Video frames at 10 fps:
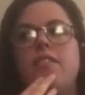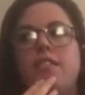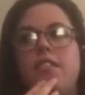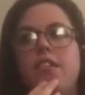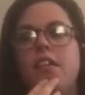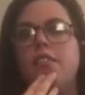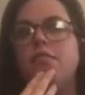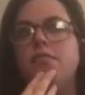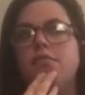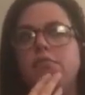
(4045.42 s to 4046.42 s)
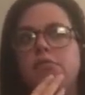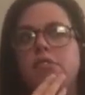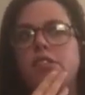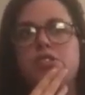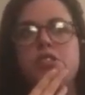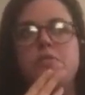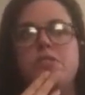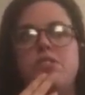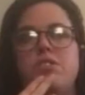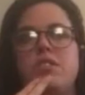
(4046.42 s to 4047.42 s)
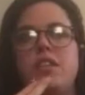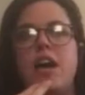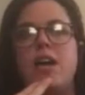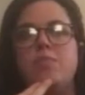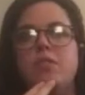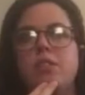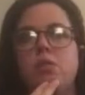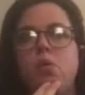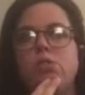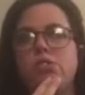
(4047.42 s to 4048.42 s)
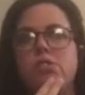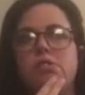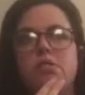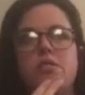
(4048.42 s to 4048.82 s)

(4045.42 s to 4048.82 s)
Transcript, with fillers: you know, thought she was just absolutely gorgeous.